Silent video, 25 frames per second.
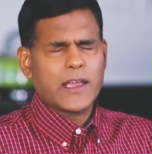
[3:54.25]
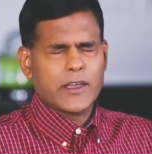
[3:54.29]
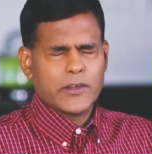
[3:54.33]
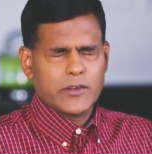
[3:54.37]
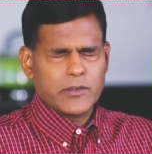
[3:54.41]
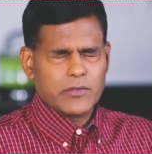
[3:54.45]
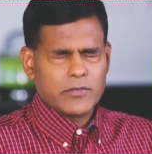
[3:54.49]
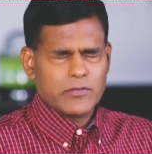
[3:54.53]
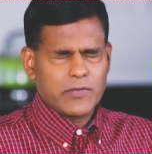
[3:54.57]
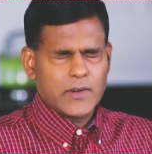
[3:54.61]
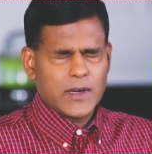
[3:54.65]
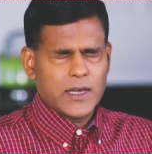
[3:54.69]

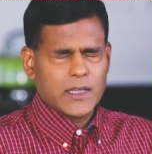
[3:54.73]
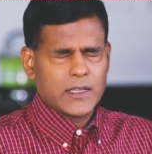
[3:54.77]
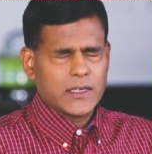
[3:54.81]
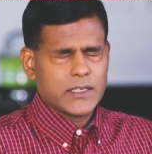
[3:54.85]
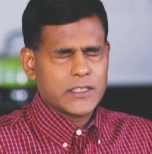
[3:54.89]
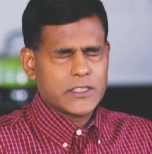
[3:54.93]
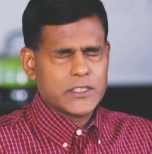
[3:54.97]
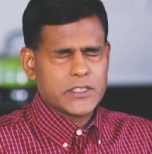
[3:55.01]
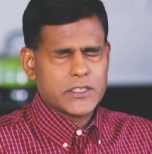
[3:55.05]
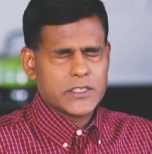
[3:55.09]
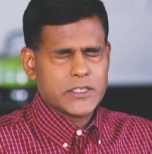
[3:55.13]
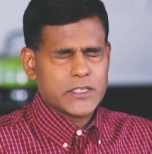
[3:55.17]
Thank You,
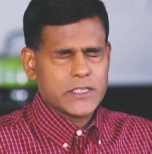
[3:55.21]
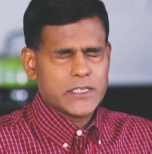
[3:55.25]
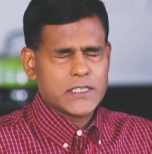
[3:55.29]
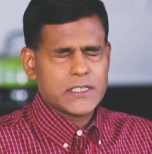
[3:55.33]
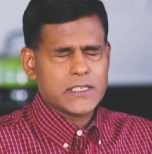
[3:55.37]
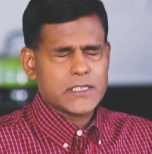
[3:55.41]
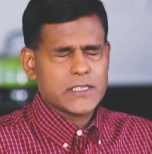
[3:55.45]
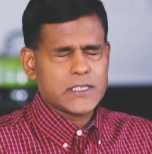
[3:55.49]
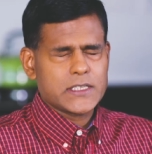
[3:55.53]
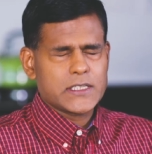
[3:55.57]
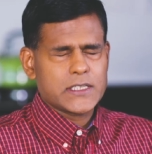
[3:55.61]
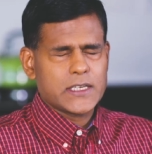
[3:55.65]
Father, in
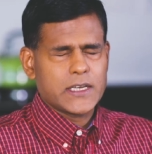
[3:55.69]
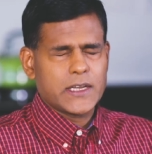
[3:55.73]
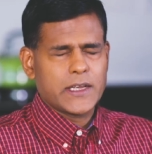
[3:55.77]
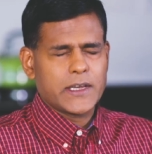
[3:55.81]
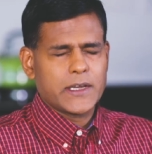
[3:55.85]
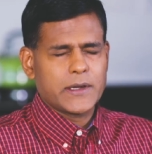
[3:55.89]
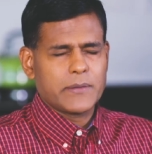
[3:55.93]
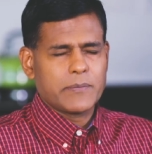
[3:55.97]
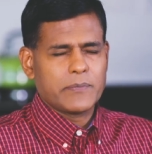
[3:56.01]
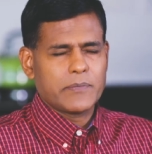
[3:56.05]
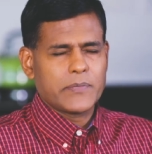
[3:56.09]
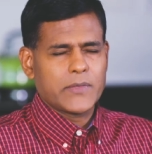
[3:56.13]
Jesus'
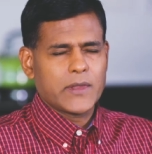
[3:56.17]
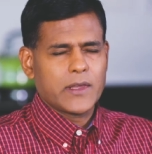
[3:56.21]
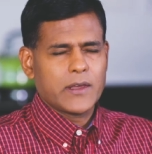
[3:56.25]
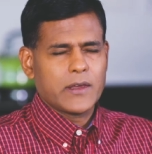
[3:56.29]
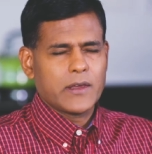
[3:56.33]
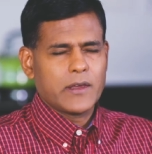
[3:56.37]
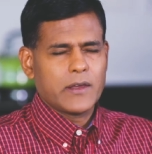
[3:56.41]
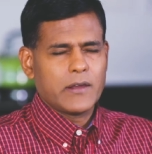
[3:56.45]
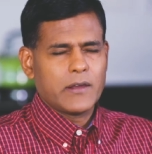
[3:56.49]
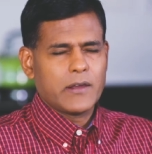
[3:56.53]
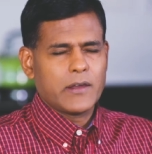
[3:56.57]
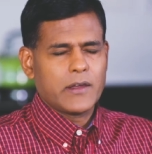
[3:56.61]
name.
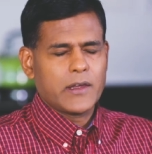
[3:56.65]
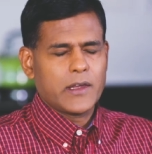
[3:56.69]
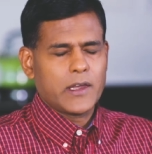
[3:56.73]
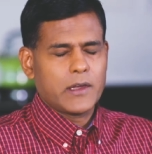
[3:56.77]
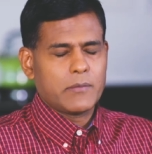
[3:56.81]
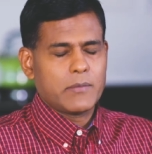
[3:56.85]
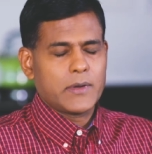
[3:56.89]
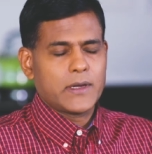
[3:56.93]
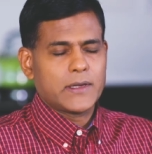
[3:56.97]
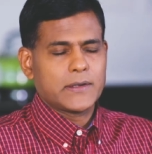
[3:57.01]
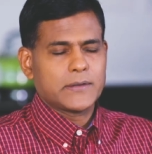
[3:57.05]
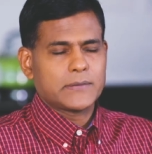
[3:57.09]

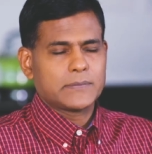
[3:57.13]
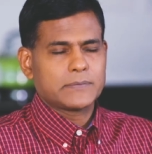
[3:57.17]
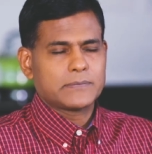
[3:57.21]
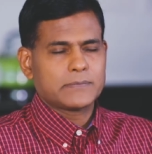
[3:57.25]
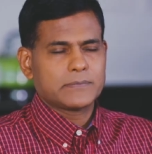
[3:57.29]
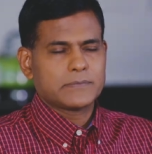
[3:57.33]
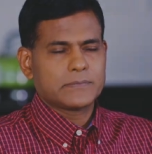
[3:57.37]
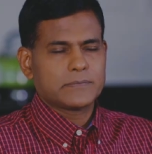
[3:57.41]
Amen.